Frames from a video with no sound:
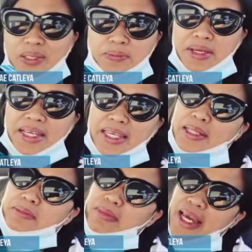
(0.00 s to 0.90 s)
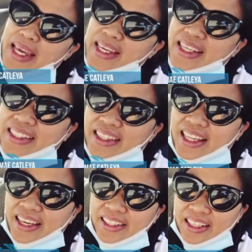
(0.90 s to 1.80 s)
It's me again, May
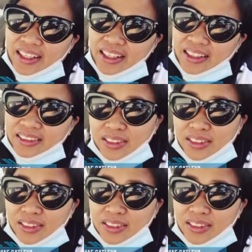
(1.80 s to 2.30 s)
Katlaya.